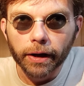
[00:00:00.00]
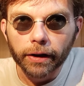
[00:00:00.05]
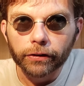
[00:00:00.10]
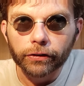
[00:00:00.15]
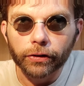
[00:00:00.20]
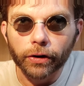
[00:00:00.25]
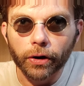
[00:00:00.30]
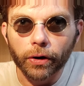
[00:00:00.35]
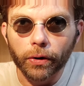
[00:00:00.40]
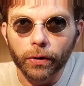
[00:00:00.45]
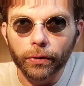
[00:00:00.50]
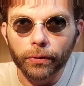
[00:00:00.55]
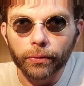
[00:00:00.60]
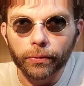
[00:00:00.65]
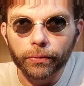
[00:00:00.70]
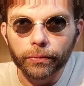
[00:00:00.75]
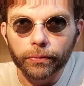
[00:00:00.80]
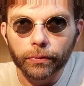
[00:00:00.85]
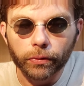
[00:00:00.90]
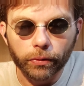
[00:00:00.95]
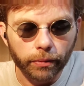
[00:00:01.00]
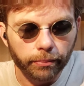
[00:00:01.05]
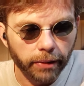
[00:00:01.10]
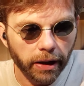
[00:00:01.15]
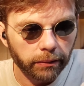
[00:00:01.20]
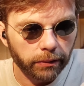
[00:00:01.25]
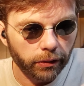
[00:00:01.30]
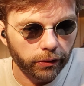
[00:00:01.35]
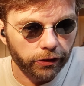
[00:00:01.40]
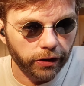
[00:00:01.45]
So, or
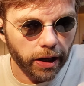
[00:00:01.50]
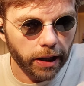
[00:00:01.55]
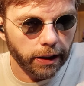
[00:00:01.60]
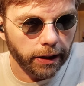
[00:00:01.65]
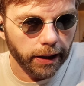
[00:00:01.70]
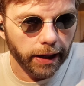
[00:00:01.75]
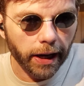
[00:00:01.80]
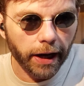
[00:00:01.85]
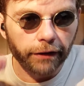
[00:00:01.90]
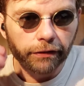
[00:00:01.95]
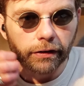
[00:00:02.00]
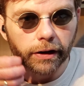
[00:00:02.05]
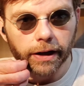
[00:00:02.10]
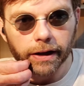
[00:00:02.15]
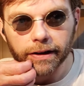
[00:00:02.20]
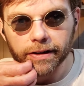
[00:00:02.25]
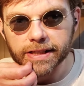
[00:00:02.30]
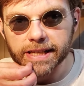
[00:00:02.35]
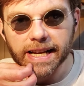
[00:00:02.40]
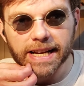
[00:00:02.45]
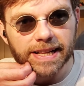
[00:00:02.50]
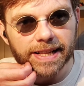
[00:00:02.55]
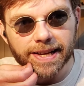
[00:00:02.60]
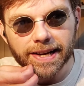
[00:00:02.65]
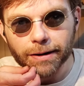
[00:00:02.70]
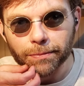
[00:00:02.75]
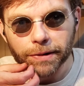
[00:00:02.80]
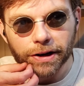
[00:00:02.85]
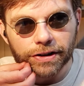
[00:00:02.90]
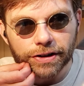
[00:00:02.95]
maybe it was $80. I forget exactly
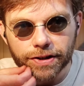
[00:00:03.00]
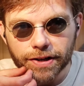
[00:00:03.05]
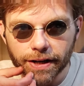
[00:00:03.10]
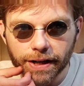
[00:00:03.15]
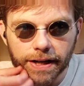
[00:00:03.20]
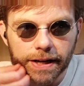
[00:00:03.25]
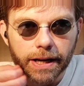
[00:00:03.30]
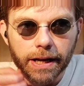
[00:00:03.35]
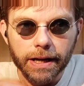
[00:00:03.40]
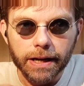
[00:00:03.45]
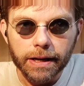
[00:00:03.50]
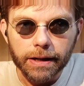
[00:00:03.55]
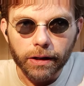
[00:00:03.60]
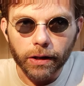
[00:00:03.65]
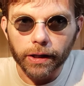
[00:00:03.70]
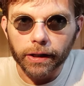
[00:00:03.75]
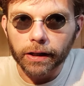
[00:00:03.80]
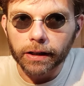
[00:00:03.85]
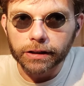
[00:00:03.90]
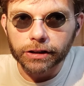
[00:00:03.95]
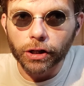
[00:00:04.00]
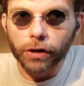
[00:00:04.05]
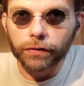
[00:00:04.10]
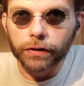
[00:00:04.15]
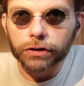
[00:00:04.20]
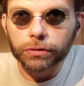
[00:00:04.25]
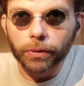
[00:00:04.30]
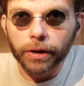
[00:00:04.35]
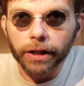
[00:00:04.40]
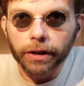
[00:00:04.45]
how much. And it's over
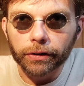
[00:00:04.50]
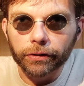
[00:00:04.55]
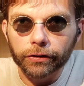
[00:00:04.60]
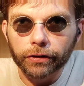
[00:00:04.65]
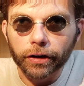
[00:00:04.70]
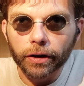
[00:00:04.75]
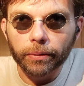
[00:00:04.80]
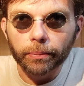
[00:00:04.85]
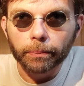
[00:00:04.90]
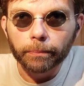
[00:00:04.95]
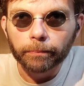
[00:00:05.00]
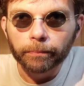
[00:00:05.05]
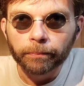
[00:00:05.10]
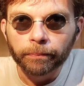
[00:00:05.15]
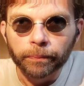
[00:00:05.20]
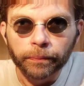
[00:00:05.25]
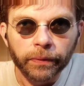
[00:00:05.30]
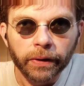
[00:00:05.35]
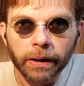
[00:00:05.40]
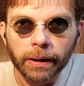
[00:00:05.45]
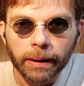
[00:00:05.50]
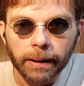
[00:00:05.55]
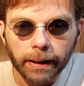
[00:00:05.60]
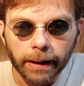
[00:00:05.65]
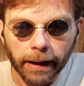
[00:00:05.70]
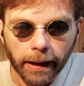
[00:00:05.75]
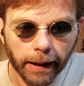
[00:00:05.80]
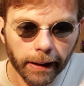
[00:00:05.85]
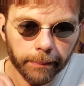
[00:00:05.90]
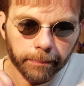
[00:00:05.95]
20 years ago.
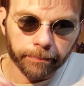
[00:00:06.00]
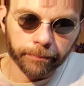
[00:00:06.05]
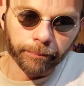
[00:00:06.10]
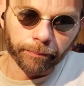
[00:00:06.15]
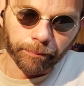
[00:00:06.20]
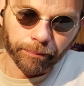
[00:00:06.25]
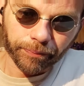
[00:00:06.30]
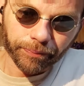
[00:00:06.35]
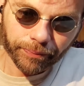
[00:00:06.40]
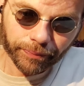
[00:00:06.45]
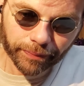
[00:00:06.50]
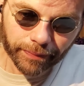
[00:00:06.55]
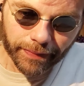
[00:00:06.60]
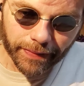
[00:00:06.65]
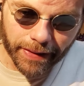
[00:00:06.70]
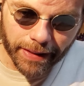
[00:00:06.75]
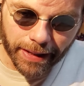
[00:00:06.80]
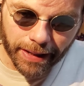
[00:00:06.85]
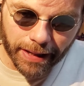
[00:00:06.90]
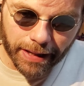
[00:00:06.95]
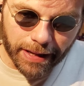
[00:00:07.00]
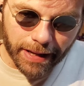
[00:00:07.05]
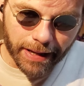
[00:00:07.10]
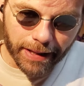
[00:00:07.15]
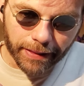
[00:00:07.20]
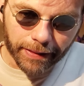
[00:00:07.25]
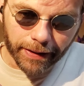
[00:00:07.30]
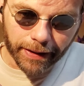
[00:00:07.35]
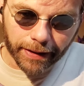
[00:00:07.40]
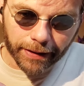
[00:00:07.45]
And
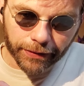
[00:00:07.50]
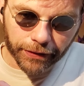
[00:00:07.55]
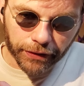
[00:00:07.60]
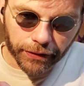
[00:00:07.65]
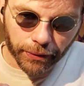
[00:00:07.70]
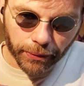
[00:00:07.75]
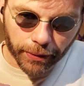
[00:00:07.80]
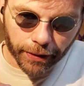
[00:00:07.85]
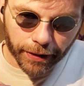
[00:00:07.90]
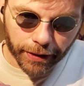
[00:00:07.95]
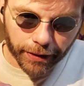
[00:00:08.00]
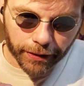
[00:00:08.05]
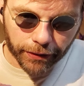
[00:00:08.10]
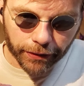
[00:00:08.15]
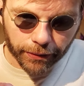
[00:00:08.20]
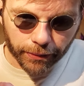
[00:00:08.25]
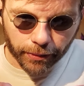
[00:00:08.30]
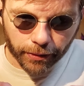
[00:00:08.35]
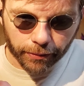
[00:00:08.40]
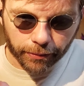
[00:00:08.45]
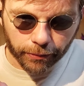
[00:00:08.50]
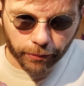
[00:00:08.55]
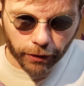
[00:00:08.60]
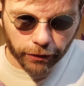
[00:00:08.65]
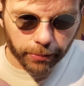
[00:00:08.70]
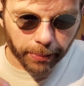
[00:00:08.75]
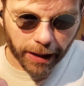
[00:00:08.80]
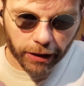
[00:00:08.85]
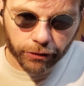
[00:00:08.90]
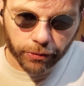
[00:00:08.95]
these toys, or was
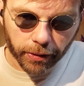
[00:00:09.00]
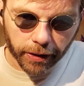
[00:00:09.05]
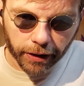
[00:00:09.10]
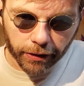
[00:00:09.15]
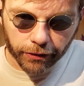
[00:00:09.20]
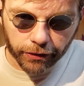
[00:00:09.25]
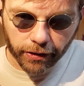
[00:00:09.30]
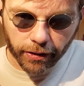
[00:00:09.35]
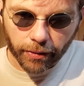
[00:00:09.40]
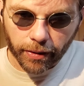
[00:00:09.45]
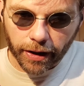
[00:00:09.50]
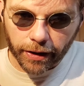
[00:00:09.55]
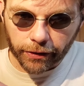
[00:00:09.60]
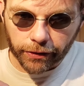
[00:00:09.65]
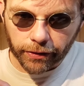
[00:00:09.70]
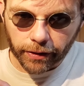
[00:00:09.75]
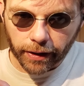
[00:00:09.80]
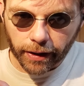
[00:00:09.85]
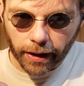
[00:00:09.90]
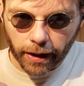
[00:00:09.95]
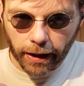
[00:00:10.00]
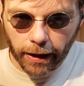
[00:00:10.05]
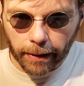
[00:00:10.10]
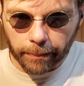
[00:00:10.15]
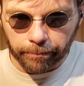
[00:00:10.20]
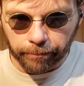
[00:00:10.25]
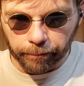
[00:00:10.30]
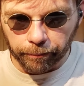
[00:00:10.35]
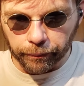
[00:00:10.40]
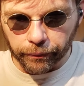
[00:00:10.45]
about 20 years ago, honestly.